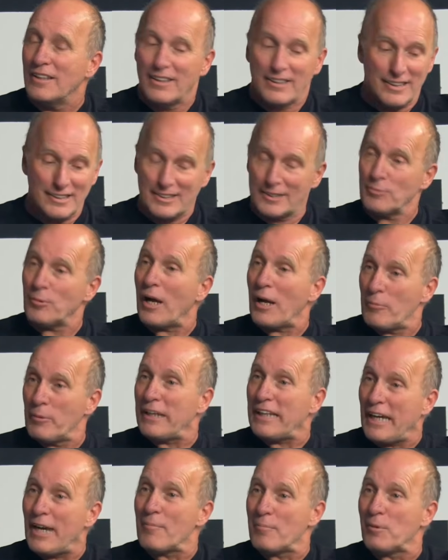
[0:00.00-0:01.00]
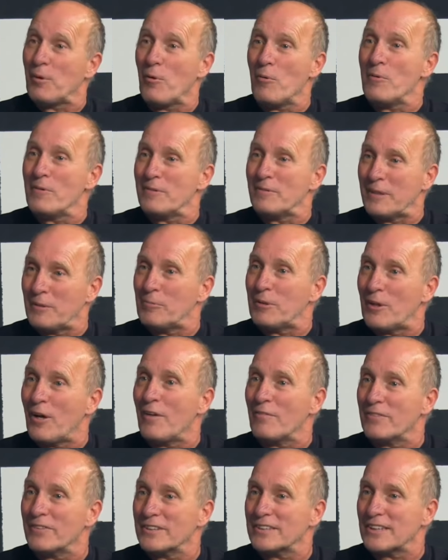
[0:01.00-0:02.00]
This is why we kept going. It went
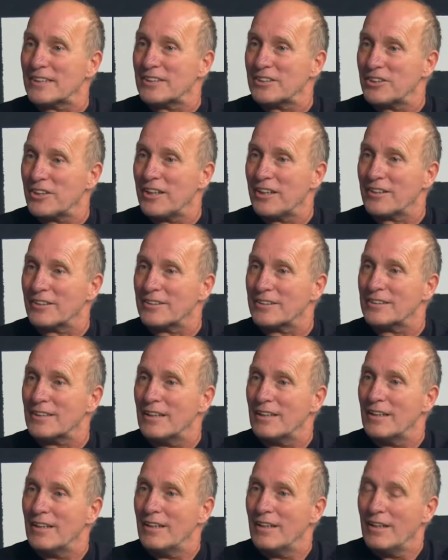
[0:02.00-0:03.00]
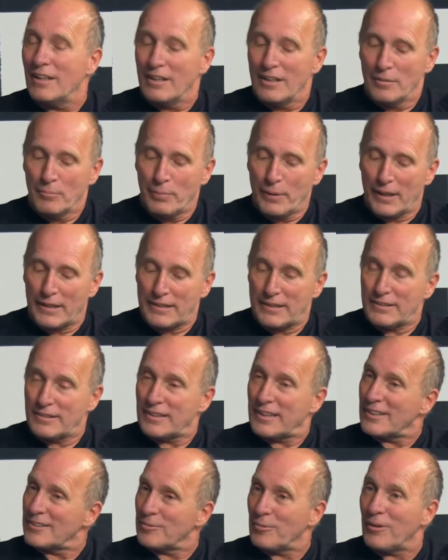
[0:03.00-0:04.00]
on for 6 years. Wow. But
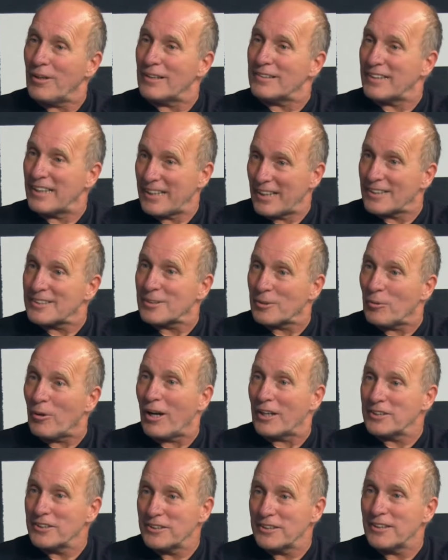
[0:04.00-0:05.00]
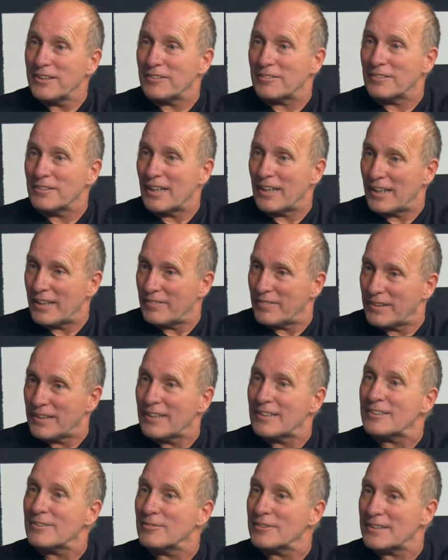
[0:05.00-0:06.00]
guess what? They got squashed too. That
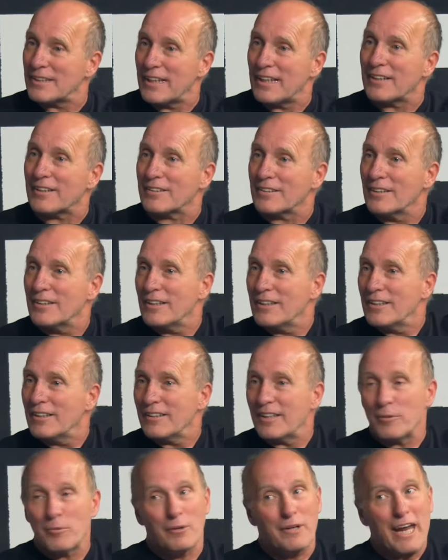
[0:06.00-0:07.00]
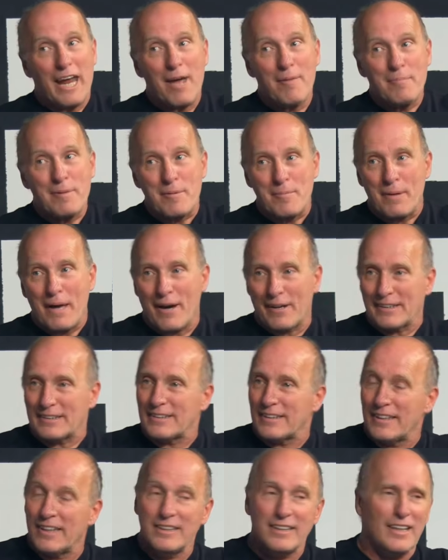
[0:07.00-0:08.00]
evidence was there. They weren't happy about
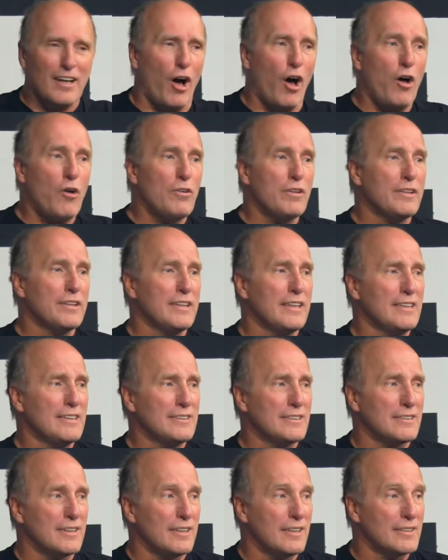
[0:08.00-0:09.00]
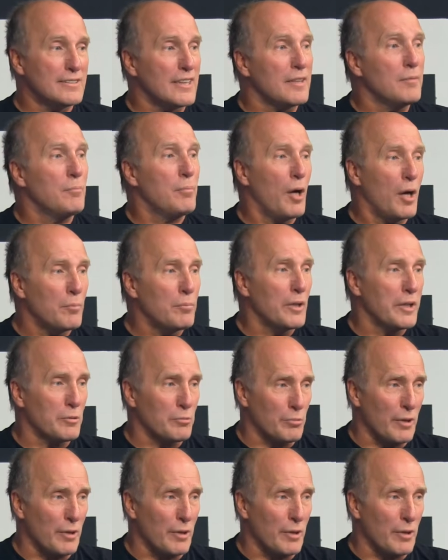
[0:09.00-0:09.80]
it. And all of this is in public